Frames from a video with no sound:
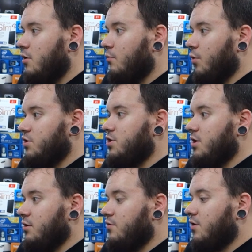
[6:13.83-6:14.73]
Which
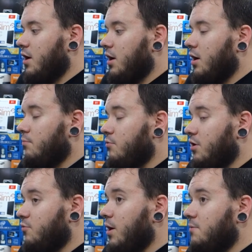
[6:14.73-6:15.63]
is pretty
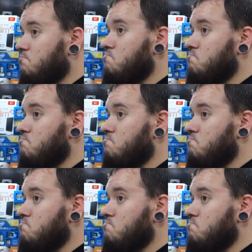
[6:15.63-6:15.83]
sweet.